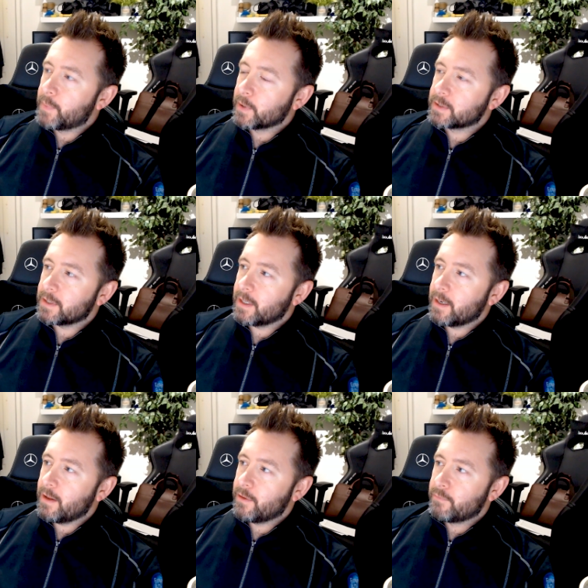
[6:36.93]
But
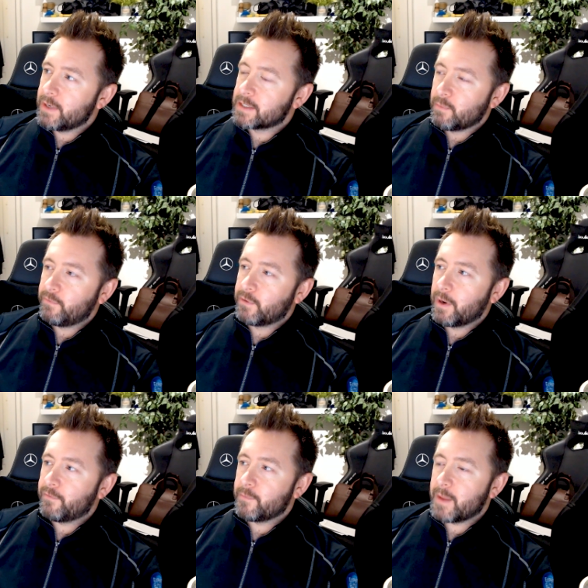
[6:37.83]
the reason I moved
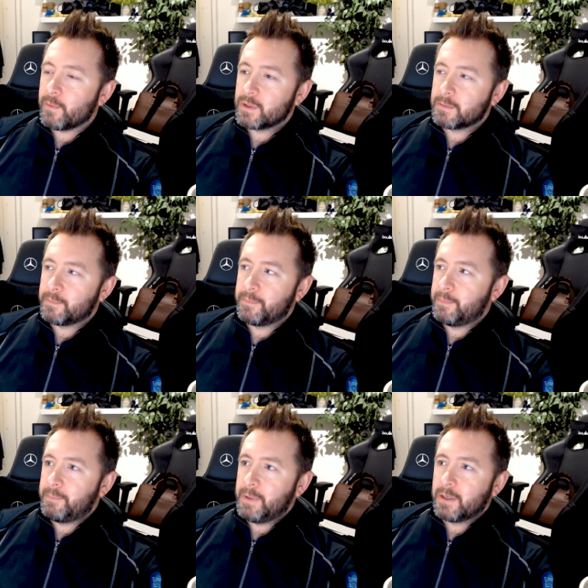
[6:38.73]
away from that was
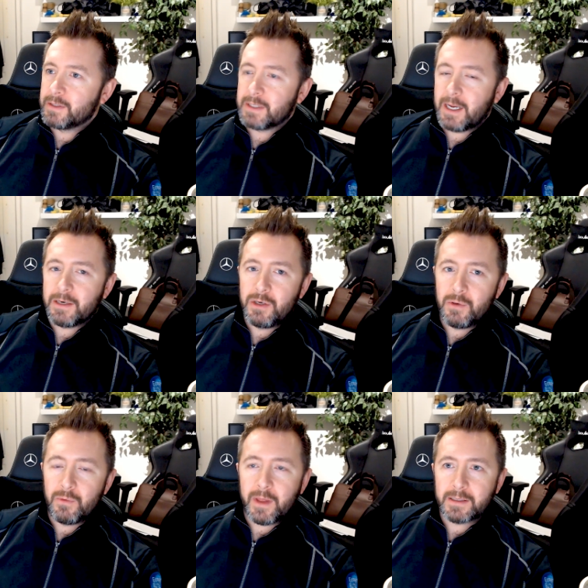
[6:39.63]
because I
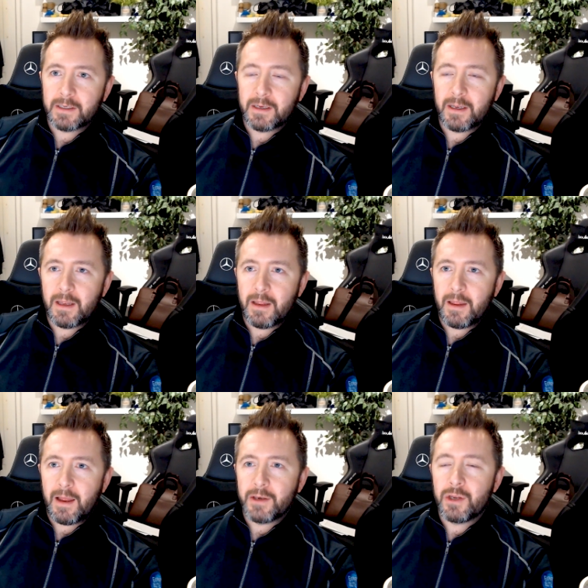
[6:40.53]
knew
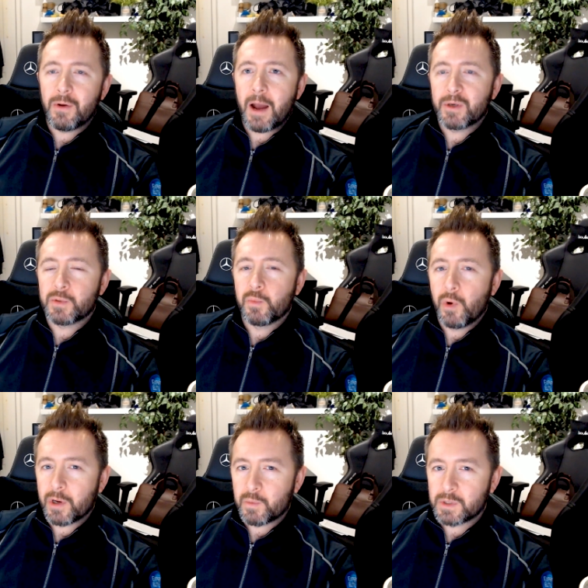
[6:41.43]
how much
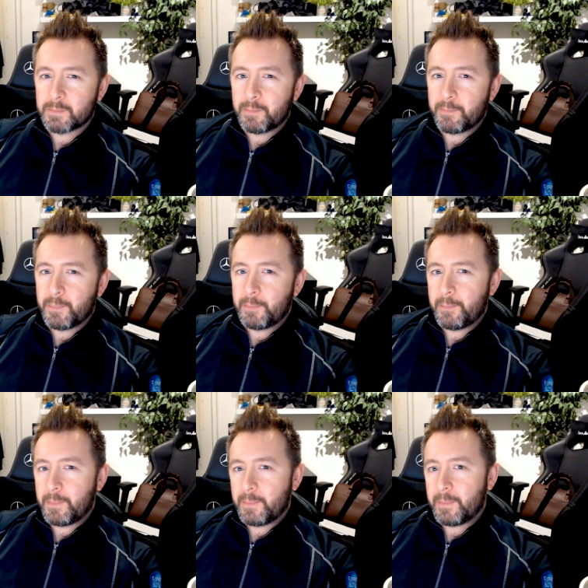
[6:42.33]
work was
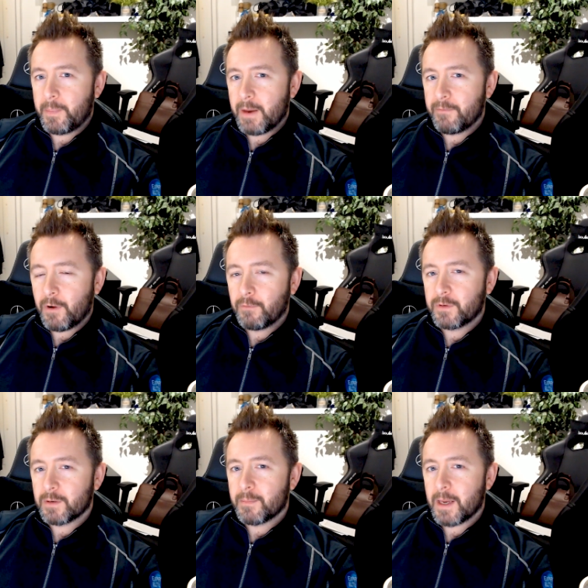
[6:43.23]

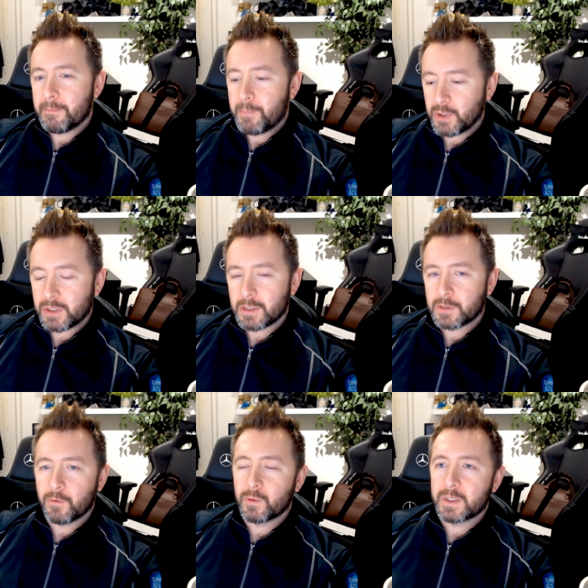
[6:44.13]
involved in pushing
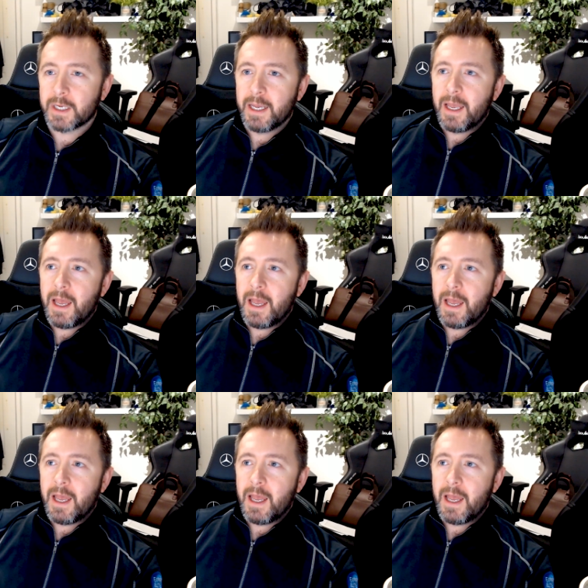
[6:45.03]
this forward.